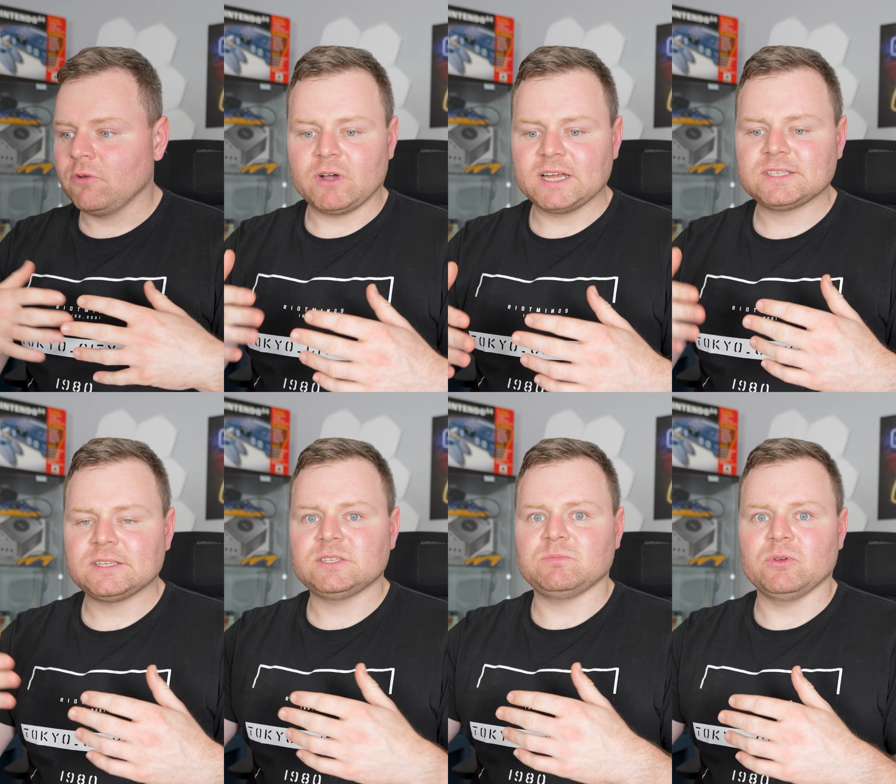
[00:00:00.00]

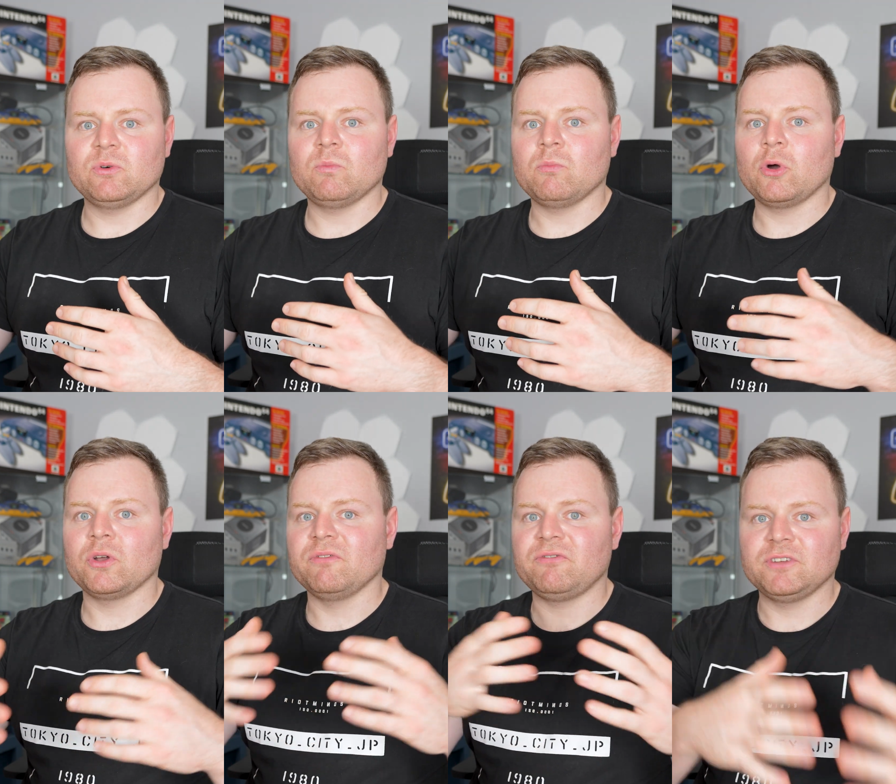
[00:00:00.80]
Ryzen is built
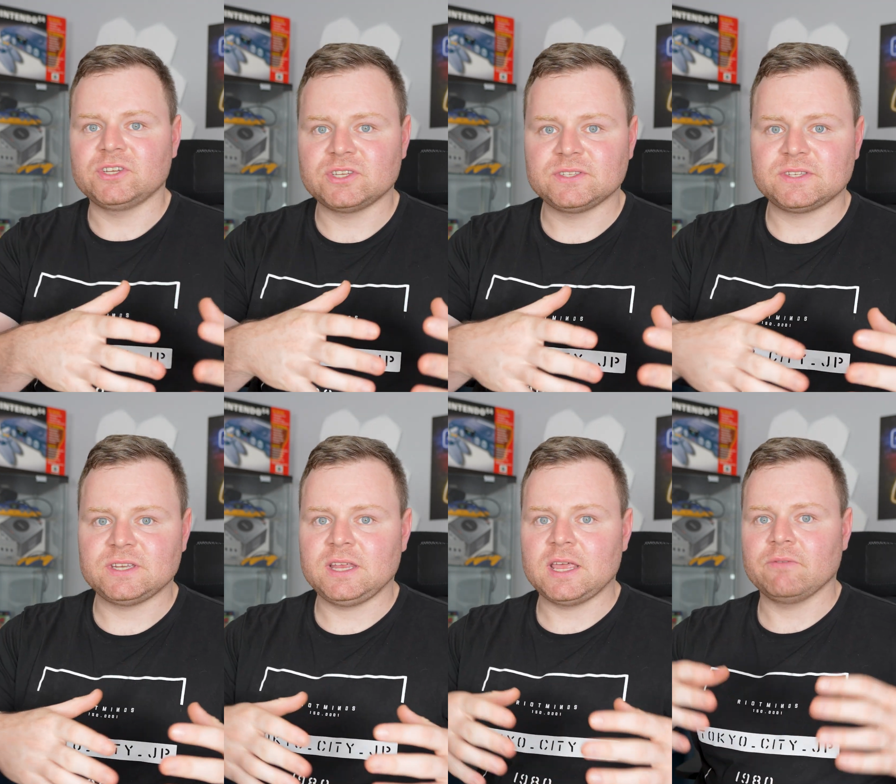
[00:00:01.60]
more on
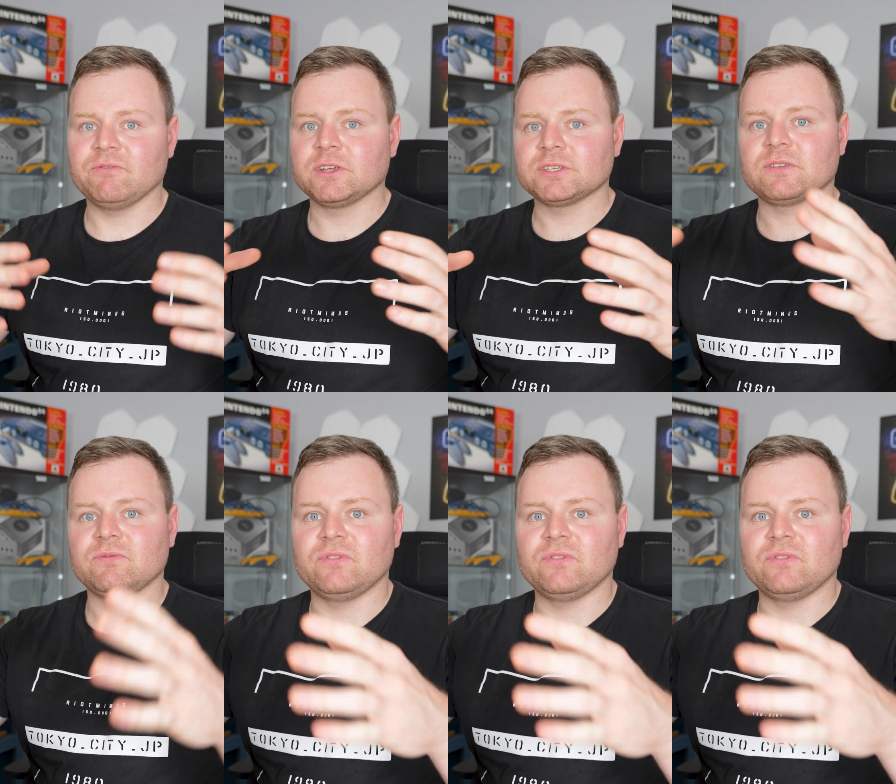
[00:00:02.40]
efficiency and focused on